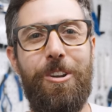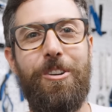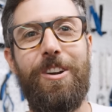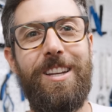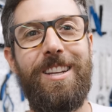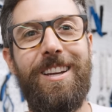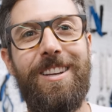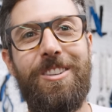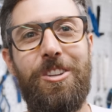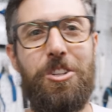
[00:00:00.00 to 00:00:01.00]
good idea,
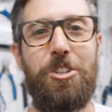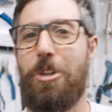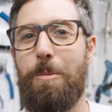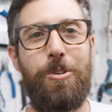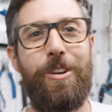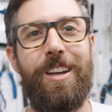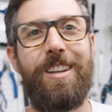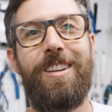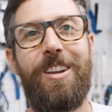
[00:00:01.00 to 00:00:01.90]
so just stop doing it.